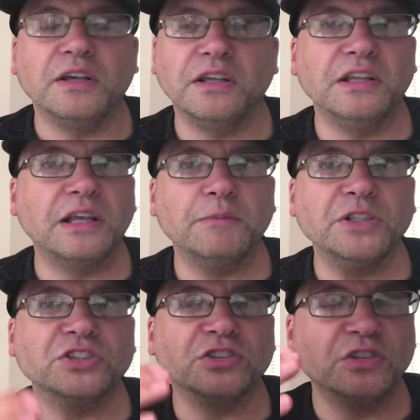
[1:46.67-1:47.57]
that
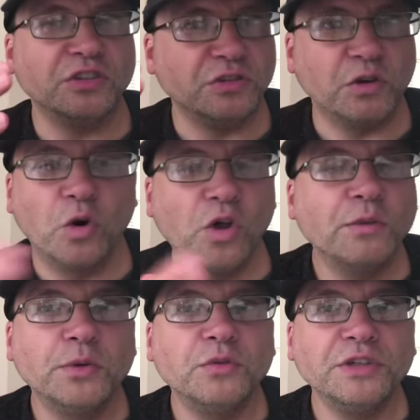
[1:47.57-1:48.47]
means all
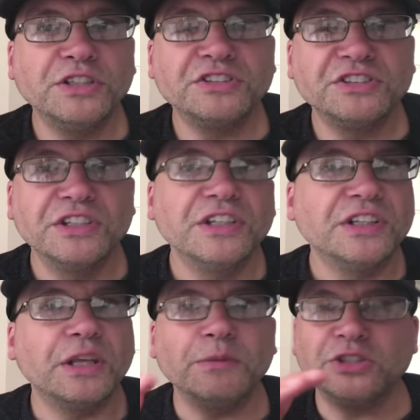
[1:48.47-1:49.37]
the movies,
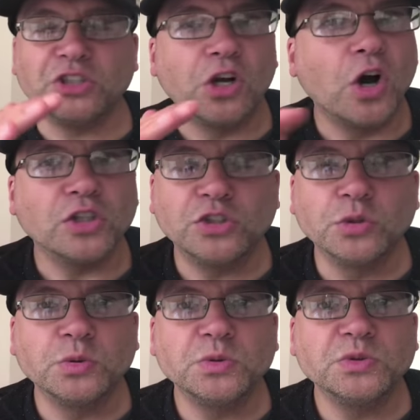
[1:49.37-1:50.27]
that means the
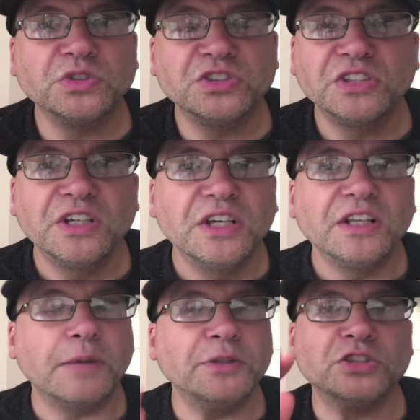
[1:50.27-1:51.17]
cartoons,
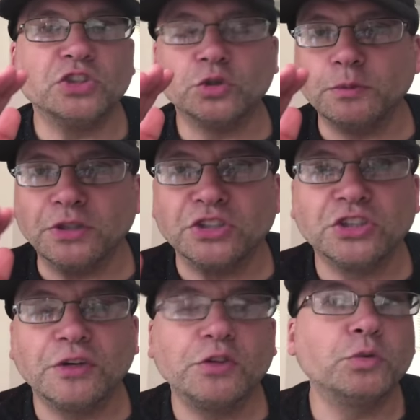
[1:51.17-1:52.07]
that means the streaming
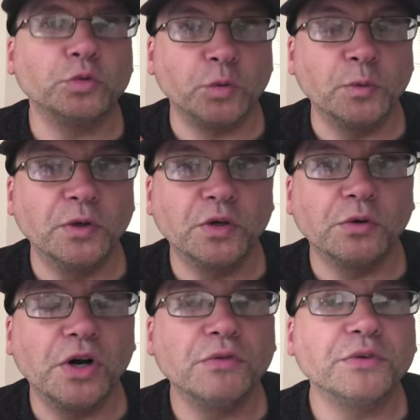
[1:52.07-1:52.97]
service, which we will
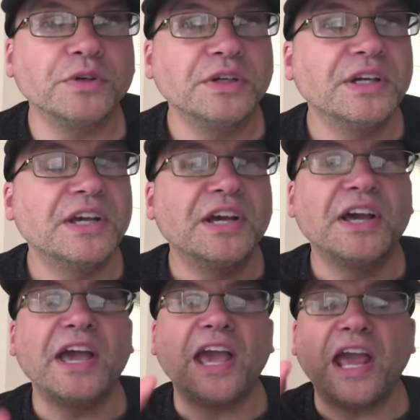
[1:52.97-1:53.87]
go over.
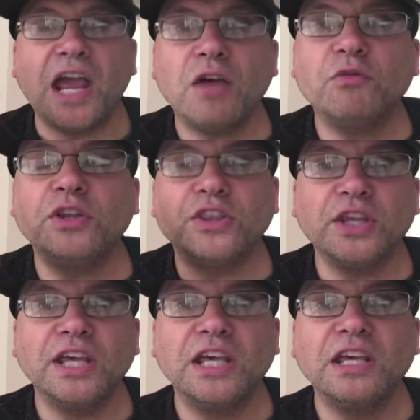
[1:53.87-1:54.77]

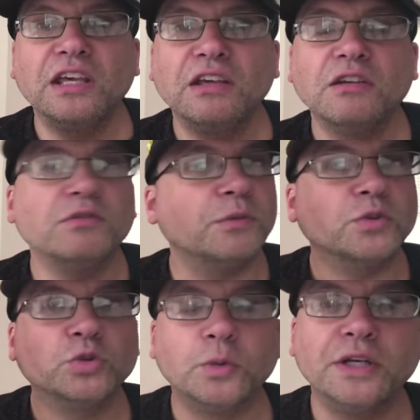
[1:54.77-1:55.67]
Everything from
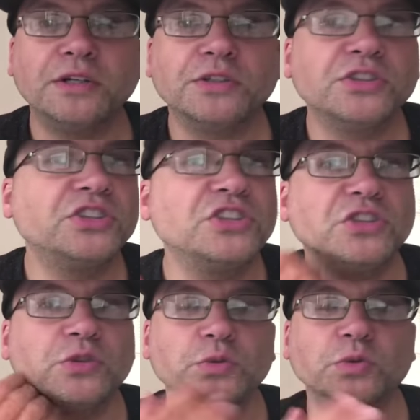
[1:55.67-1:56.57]
Twitters
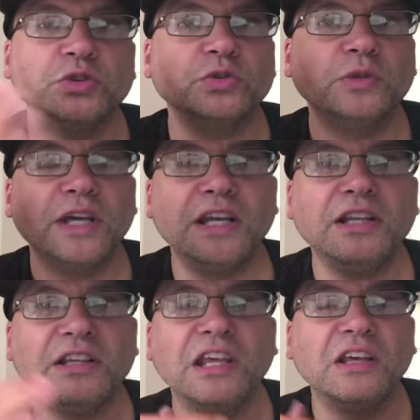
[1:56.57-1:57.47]
to, to
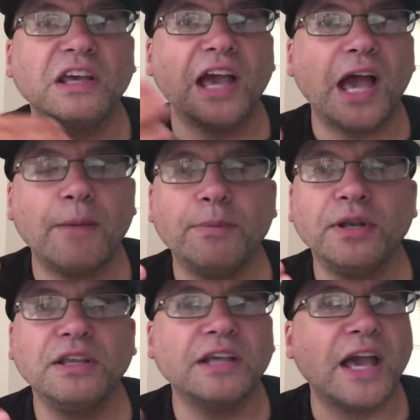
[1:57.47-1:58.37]
anything
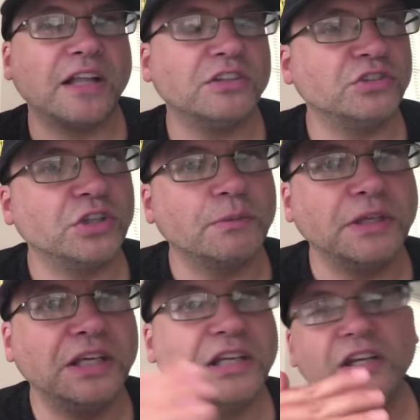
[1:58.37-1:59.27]
happening, actors
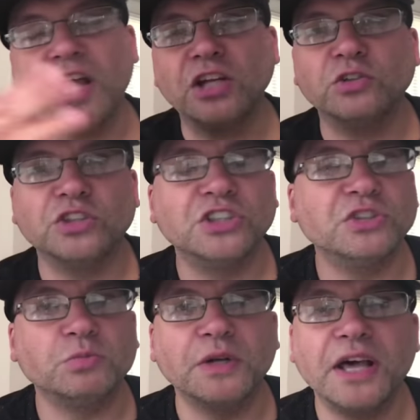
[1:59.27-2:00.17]
coming in,
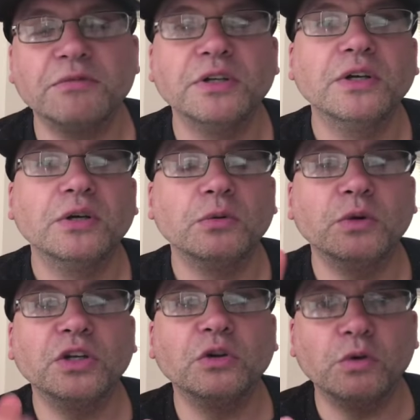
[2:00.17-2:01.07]
actresses, whatever,
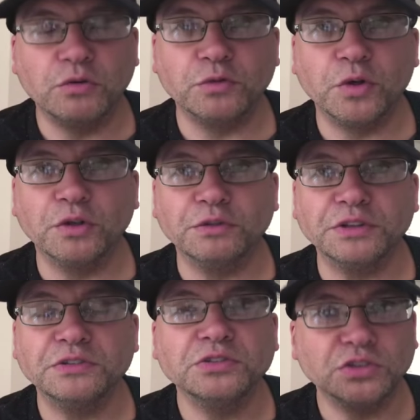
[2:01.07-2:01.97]
we're going to go over all of
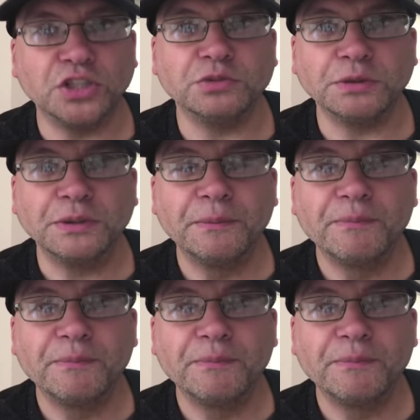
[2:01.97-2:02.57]
it. Trust me.